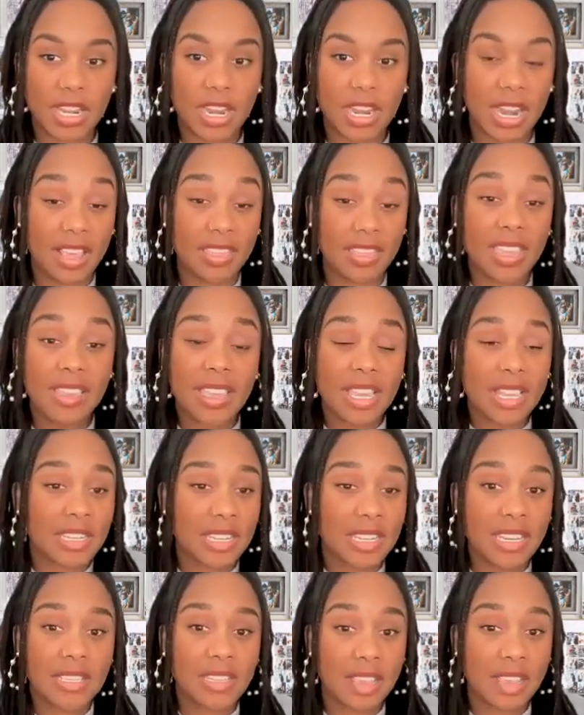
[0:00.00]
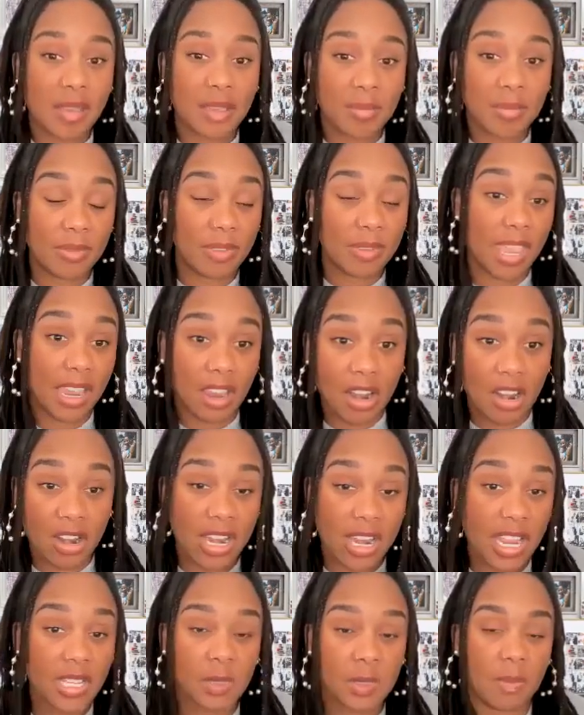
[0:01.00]
And I think that tees up like our
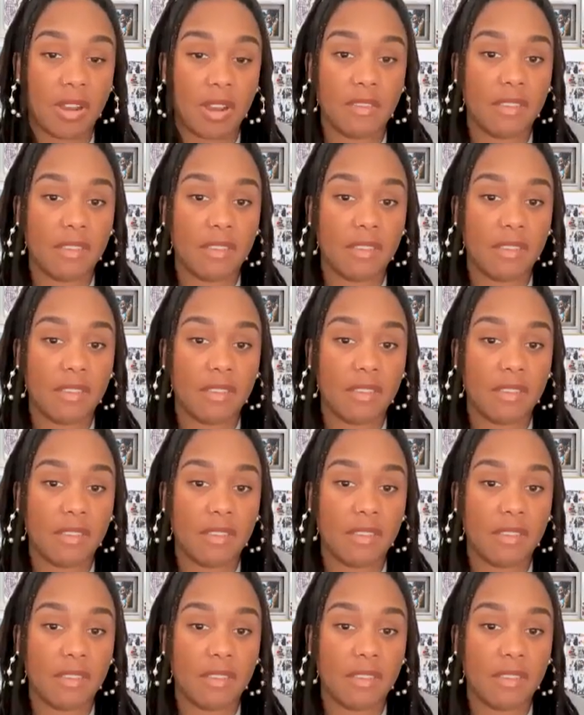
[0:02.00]
next part